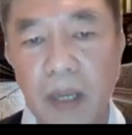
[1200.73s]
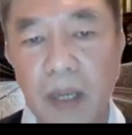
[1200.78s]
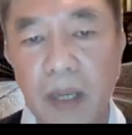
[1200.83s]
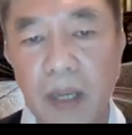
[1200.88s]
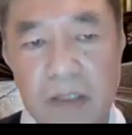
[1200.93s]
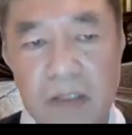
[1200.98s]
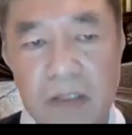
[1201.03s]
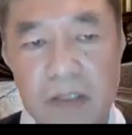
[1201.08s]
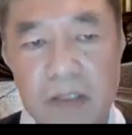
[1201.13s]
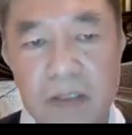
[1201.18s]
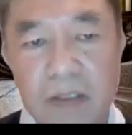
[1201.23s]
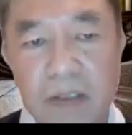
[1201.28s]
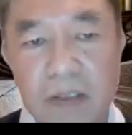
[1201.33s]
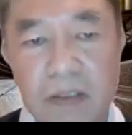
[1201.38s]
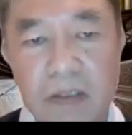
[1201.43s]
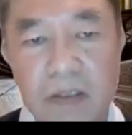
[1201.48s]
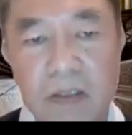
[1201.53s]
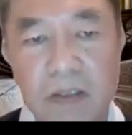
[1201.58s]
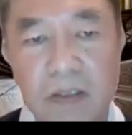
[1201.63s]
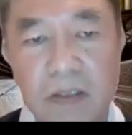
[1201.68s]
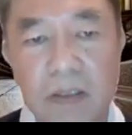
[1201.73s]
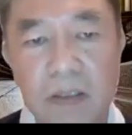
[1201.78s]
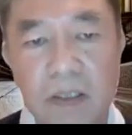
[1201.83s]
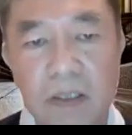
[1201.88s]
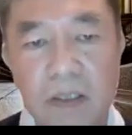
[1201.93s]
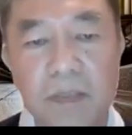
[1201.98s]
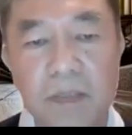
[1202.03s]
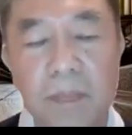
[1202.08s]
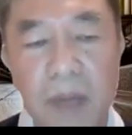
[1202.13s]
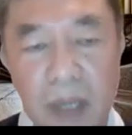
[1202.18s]
arises,
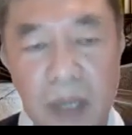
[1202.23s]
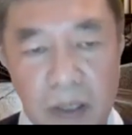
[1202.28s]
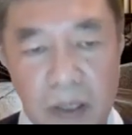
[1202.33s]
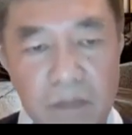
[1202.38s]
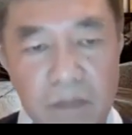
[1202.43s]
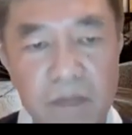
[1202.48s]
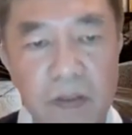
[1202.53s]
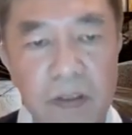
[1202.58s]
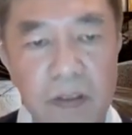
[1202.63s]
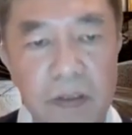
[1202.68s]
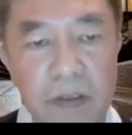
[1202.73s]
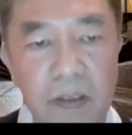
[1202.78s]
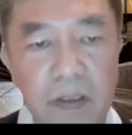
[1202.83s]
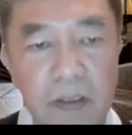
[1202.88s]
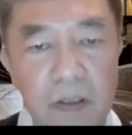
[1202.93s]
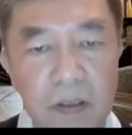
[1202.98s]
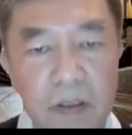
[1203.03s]
it's a pain of learning.